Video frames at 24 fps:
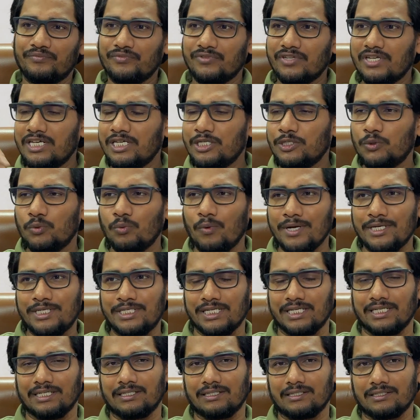is
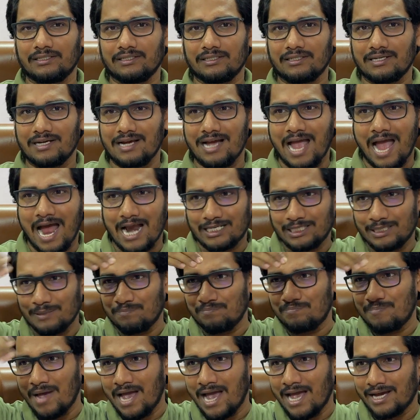waiting at the
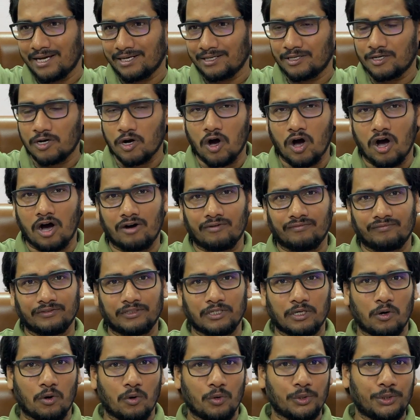bank of
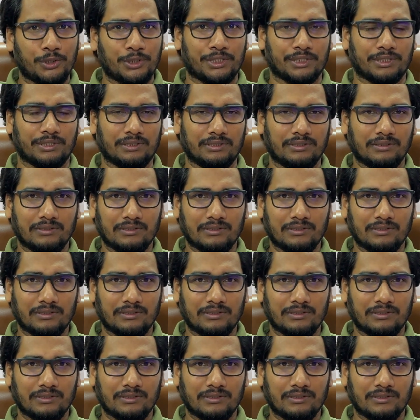the ocean.